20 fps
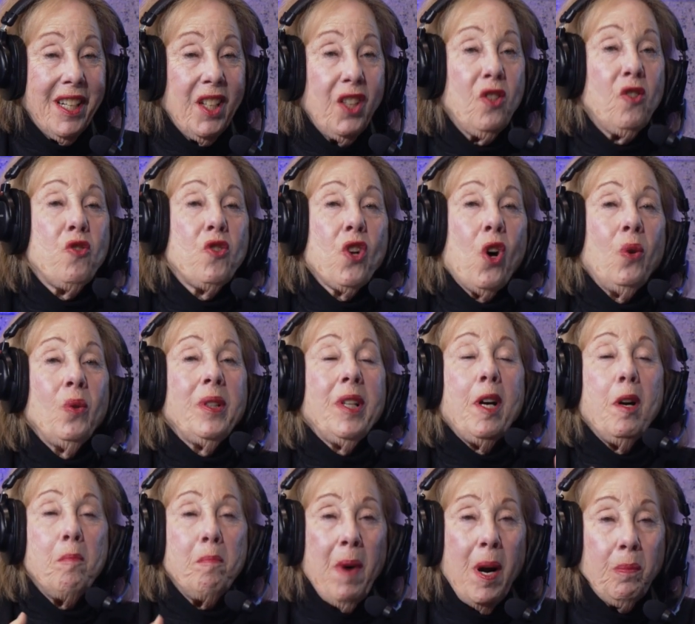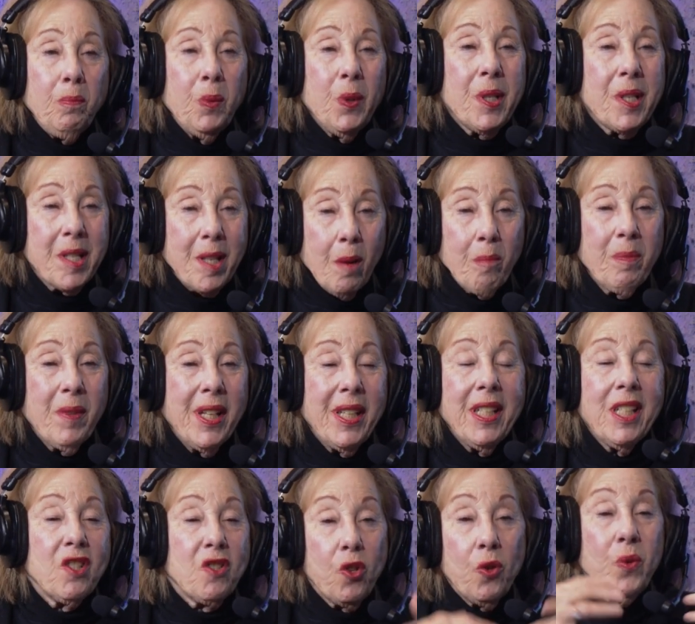you don't come up with
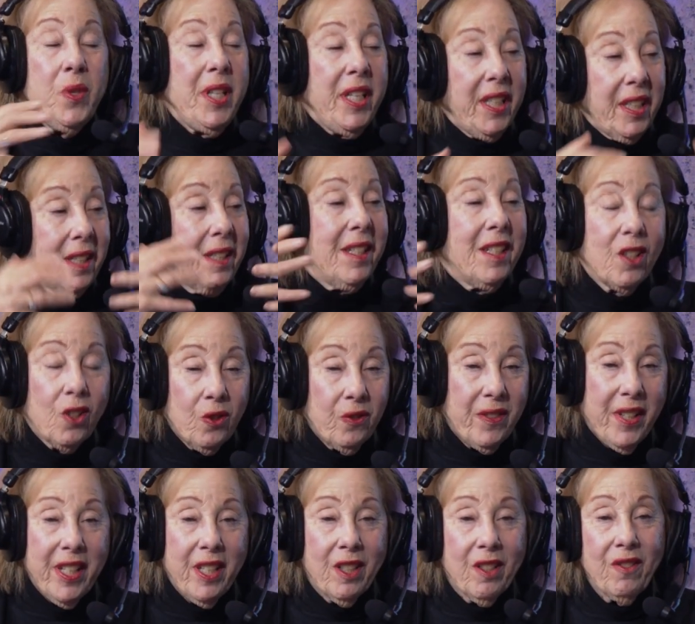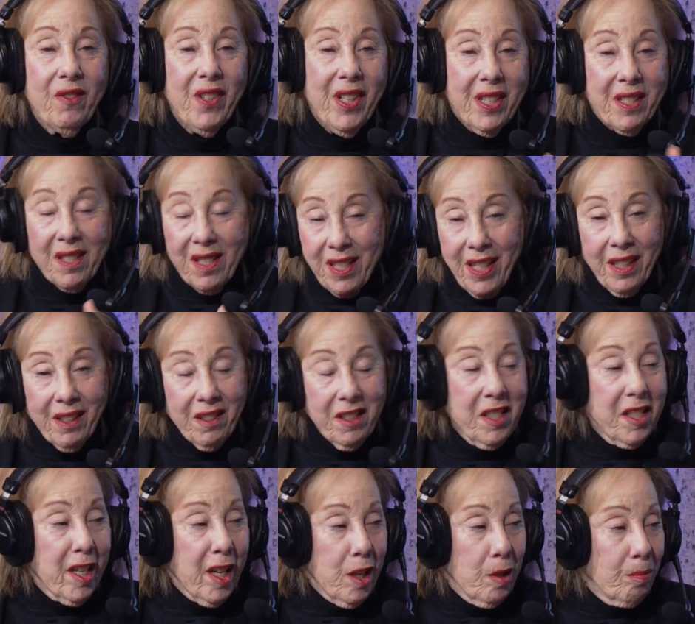something as unique and innovative as Daily
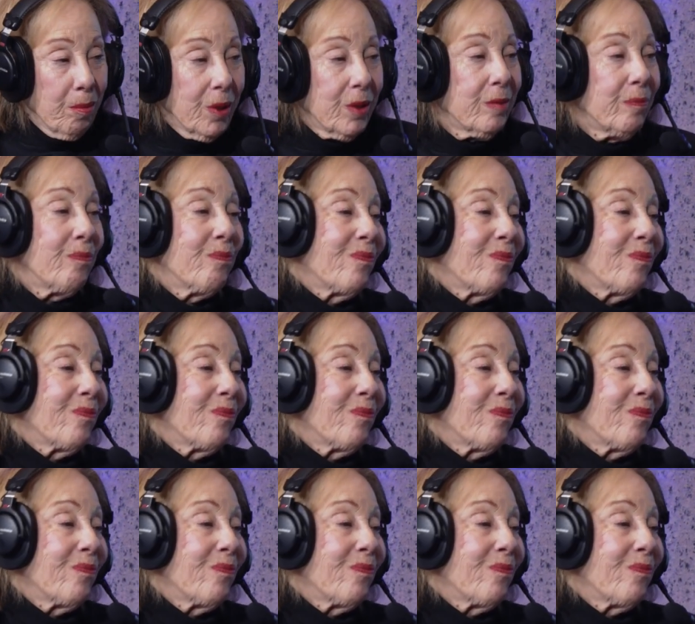Table.